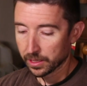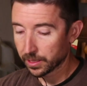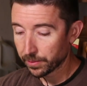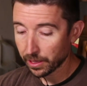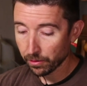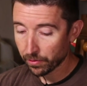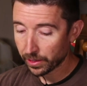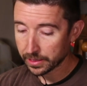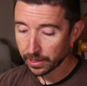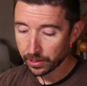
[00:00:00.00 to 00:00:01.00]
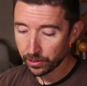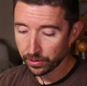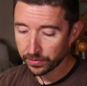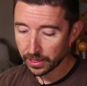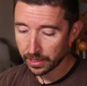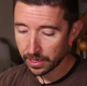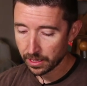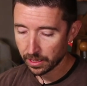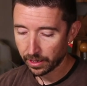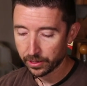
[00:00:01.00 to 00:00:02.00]
Some of the other things that I could have
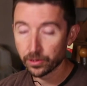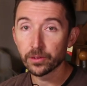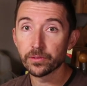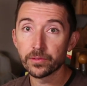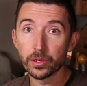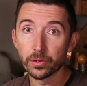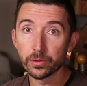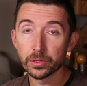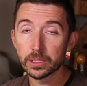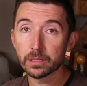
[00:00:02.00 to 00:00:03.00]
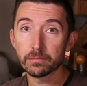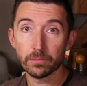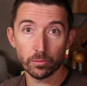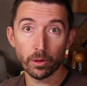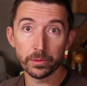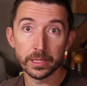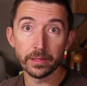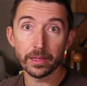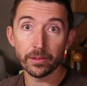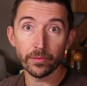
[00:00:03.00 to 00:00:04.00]
done, I could have used what was
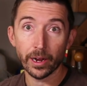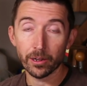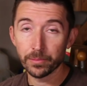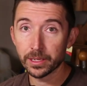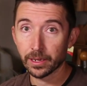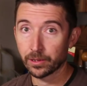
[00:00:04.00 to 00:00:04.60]
in the environment.